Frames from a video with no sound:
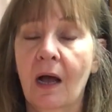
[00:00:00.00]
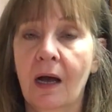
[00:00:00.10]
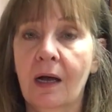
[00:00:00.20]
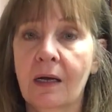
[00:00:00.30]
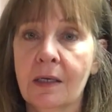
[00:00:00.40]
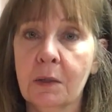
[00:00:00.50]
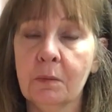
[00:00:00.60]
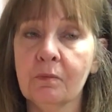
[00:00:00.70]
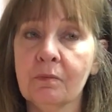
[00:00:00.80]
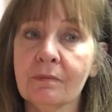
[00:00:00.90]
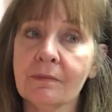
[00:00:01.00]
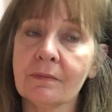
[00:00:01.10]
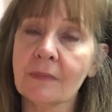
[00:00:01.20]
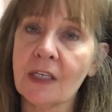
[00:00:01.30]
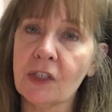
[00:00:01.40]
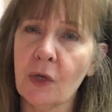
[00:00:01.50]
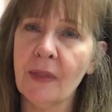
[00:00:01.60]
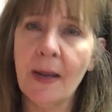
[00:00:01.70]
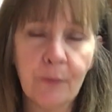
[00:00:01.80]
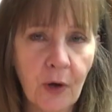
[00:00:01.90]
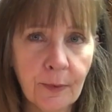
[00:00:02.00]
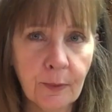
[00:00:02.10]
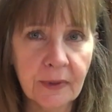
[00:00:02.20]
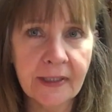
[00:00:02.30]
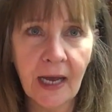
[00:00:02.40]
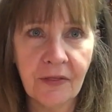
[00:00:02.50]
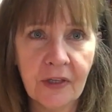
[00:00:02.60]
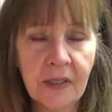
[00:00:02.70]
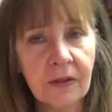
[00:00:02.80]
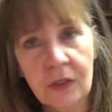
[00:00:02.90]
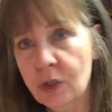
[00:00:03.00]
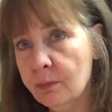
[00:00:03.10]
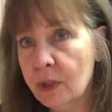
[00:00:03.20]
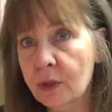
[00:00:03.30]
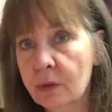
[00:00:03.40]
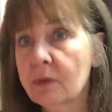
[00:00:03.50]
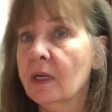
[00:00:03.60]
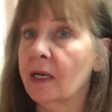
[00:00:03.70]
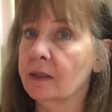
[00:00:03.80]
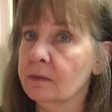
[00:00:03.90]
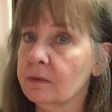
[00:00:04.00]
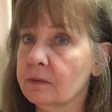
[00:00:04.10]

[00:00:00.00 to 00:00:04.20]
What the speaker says: So that probably, I think the new moon, and,